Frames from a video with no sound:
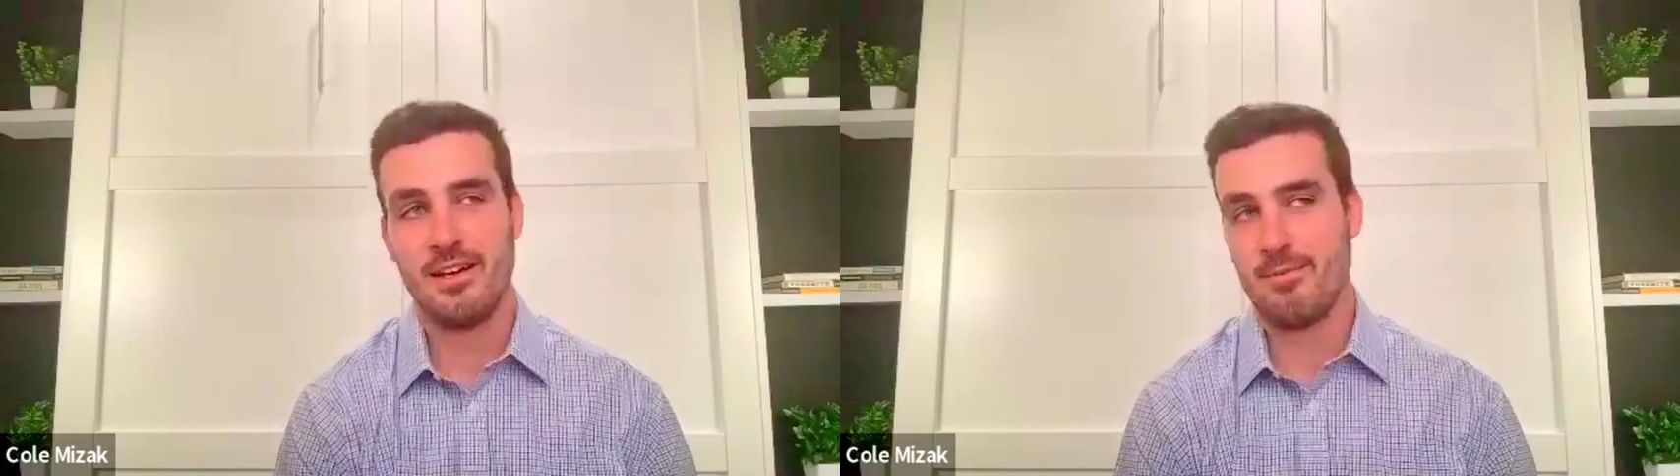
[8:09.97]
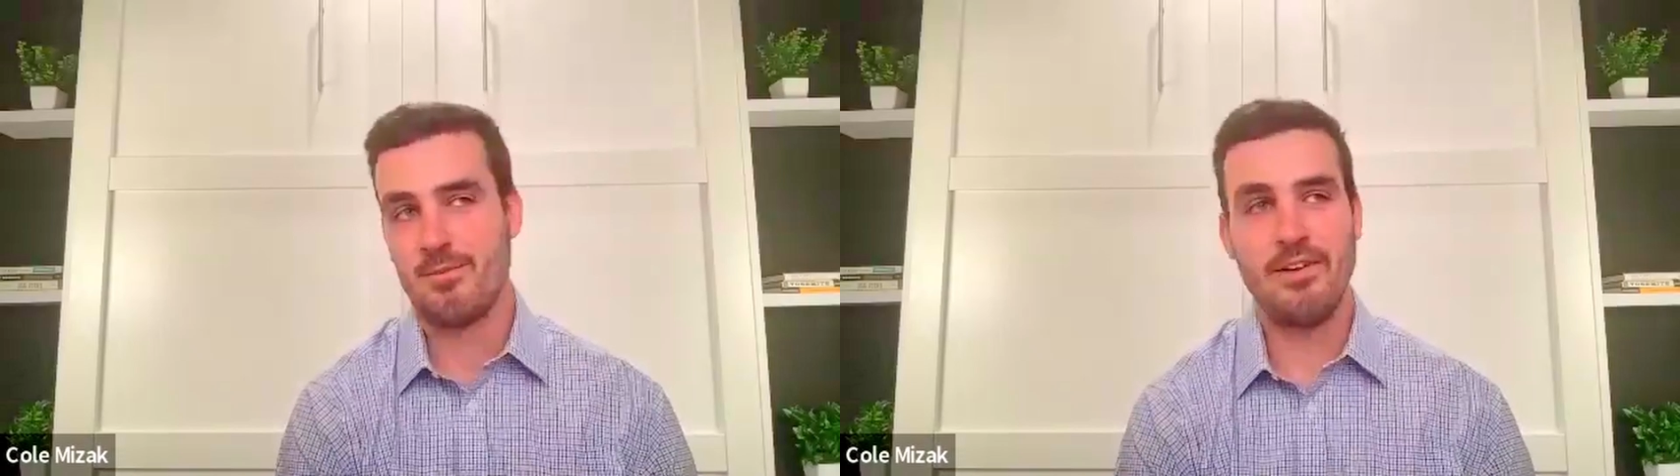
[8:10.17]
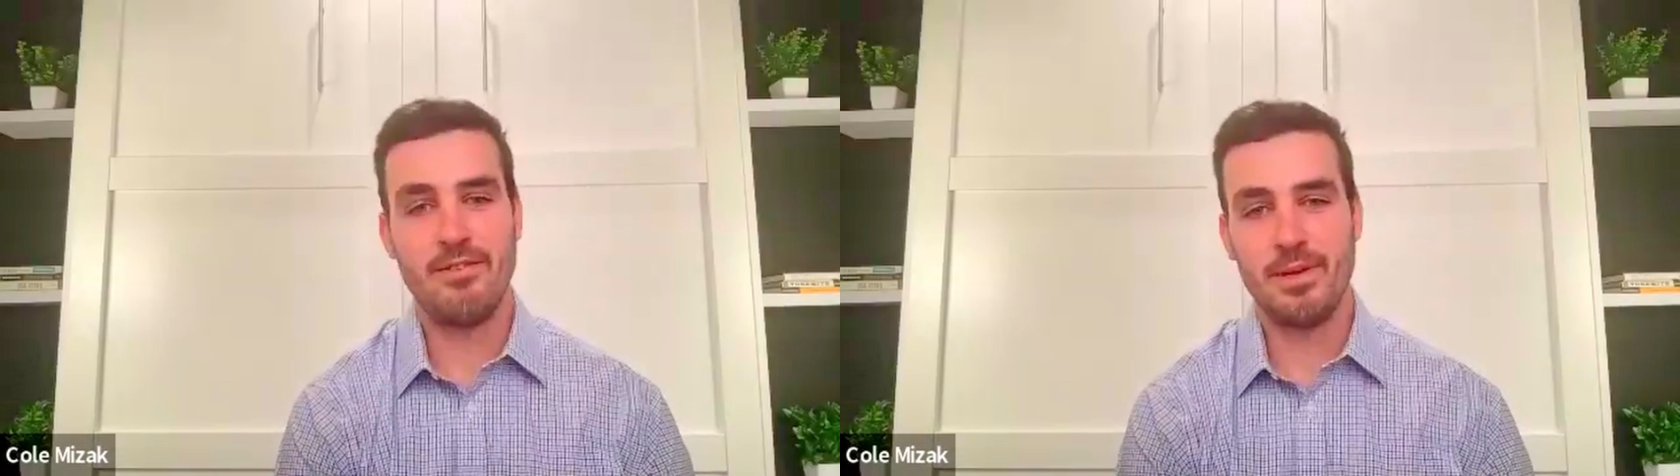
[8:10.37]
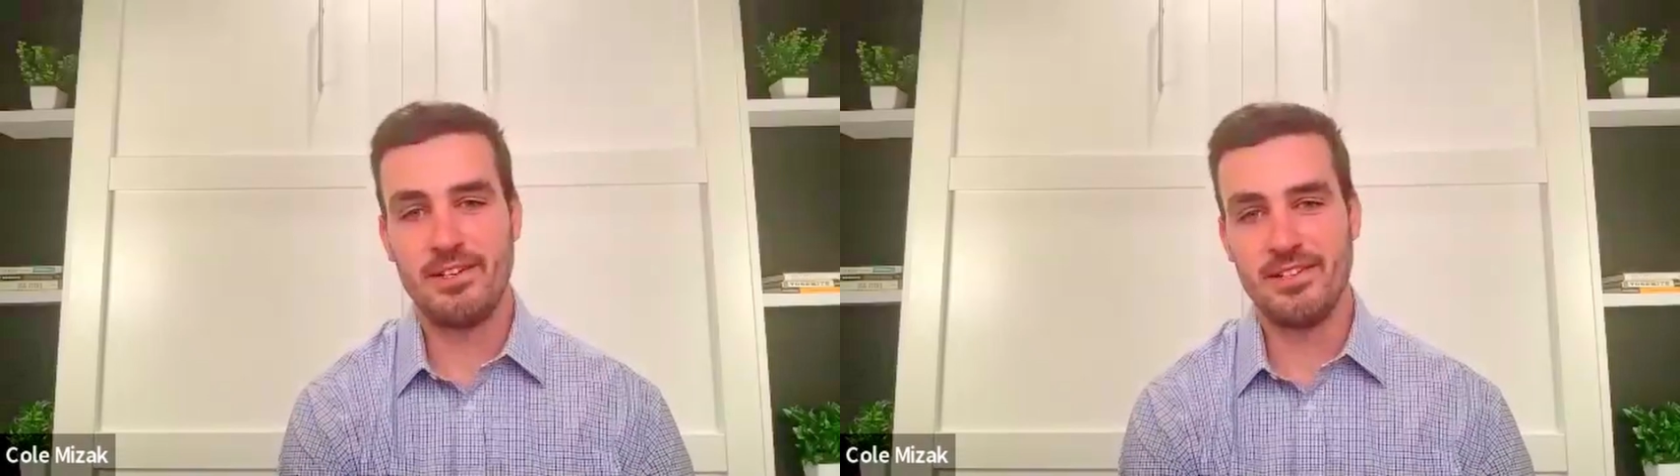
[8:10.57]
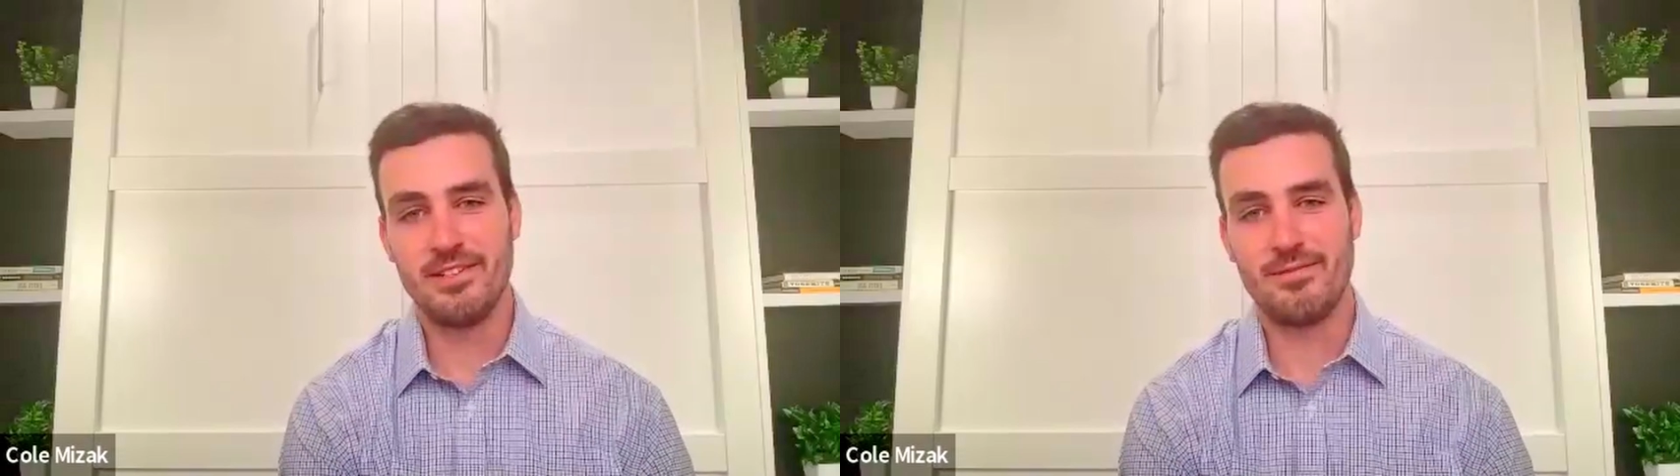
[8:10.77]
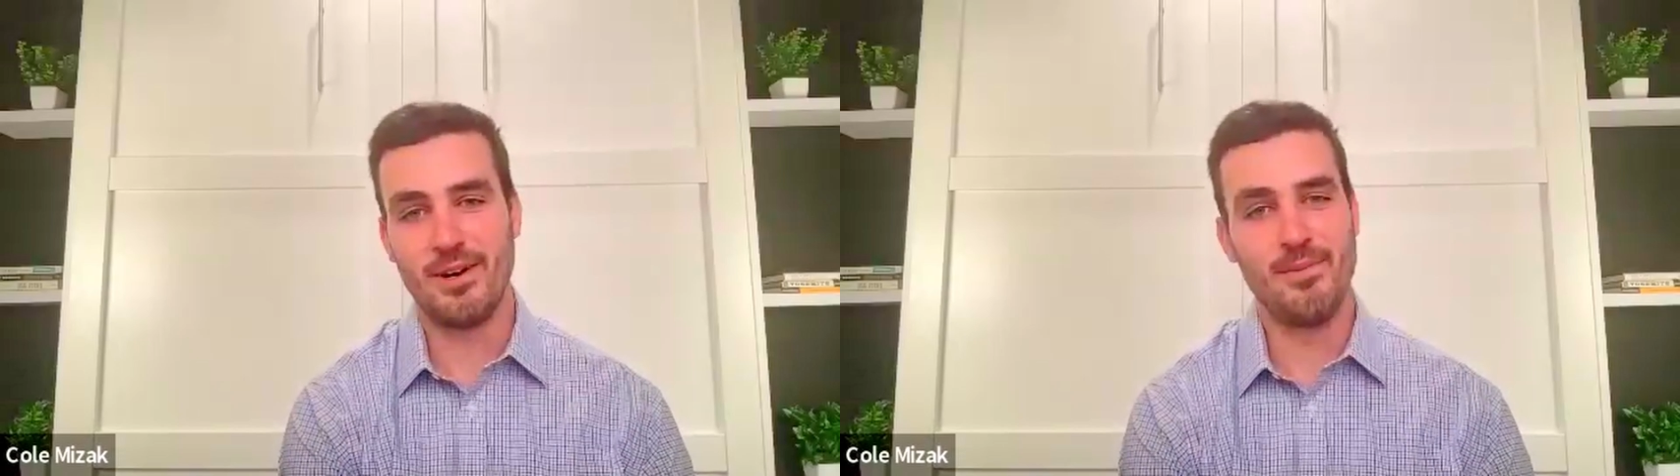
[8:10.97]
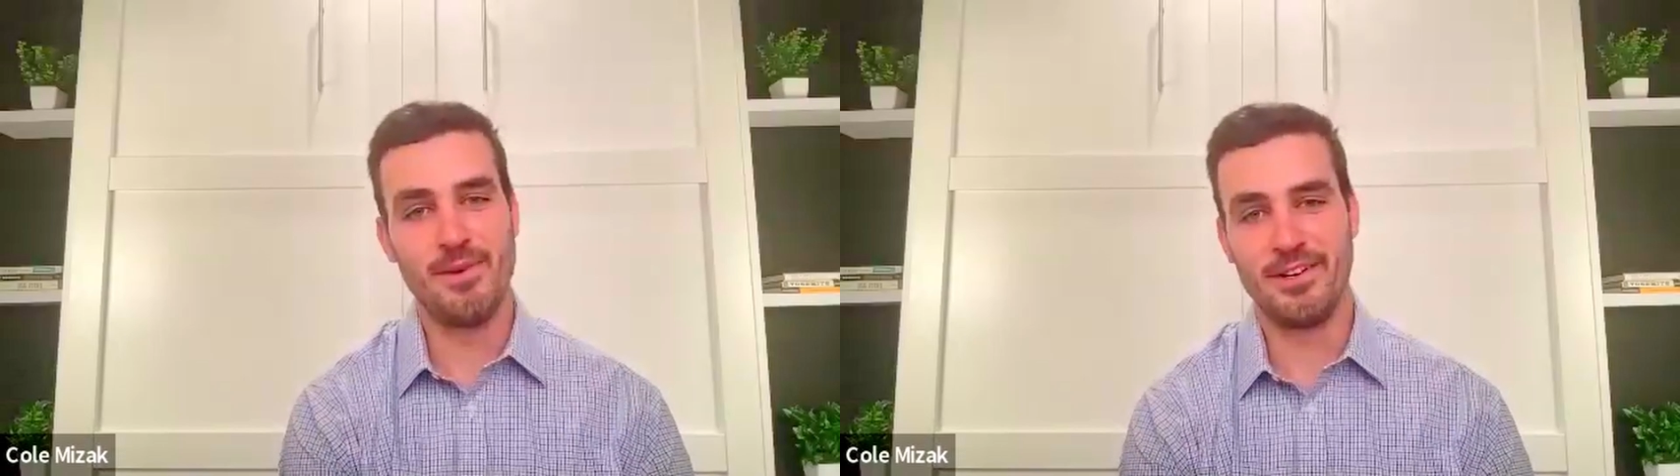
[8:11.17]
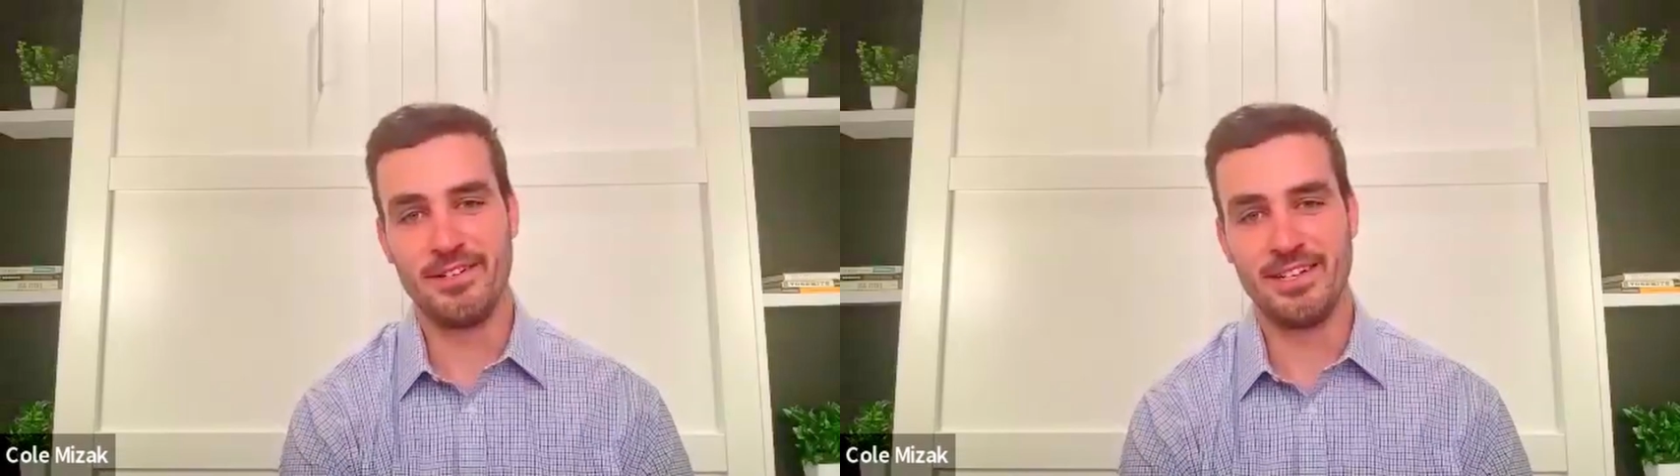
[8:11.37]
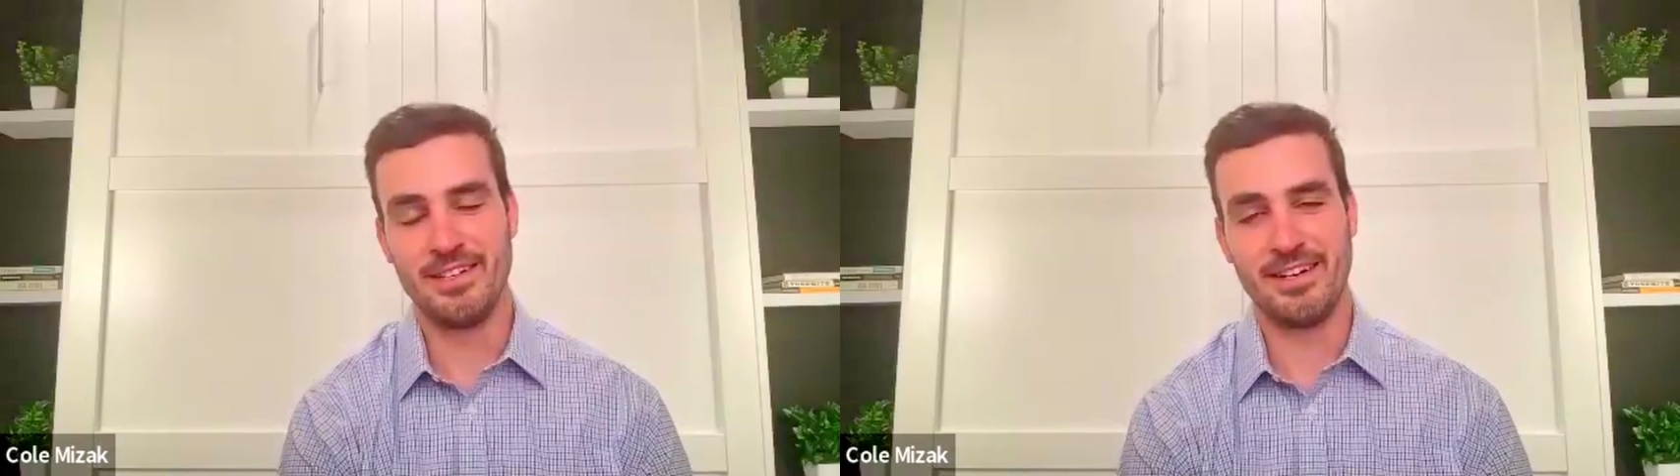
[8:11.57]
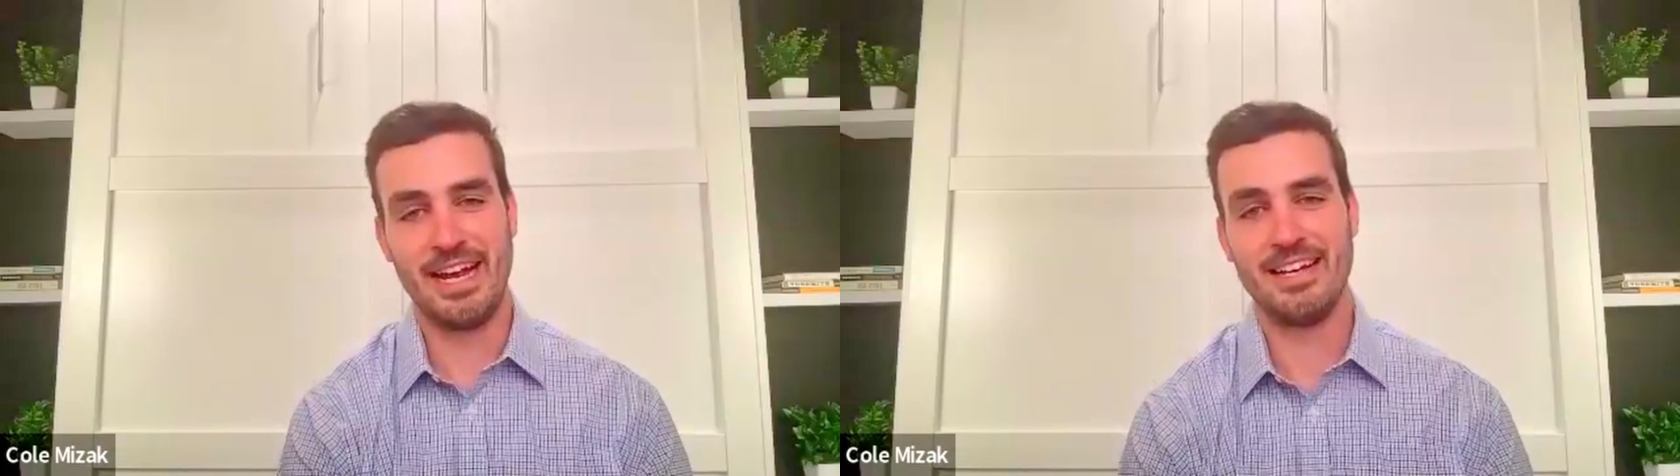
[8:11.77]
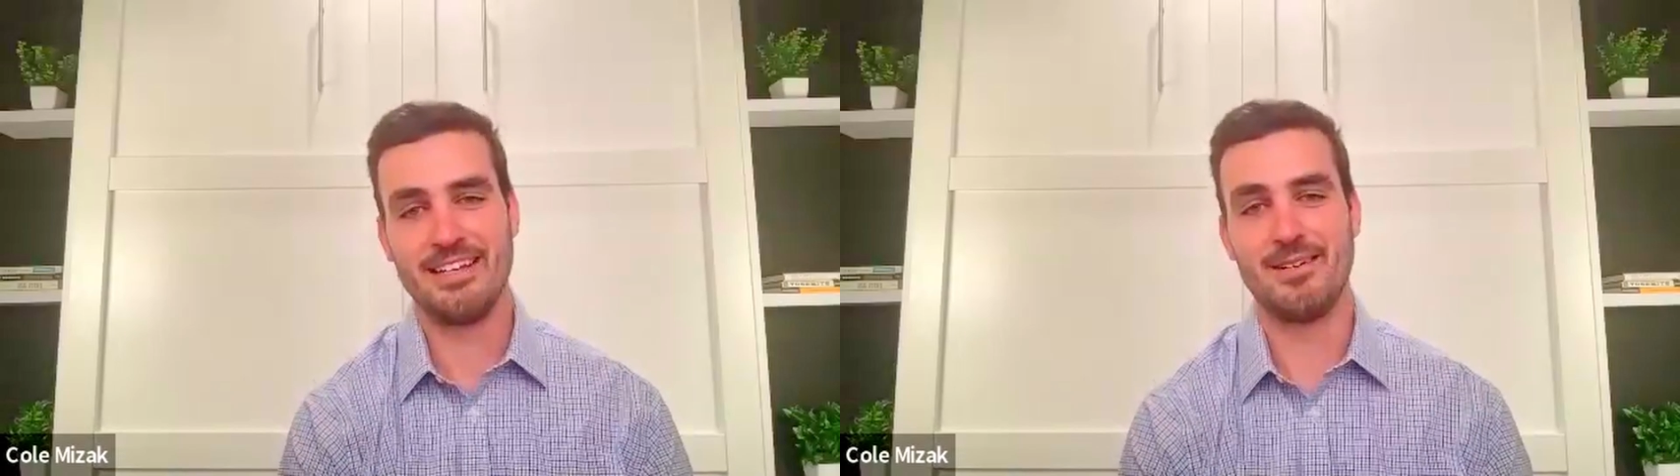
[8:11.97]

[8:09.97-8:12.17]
private beaches for homeowners and their guests,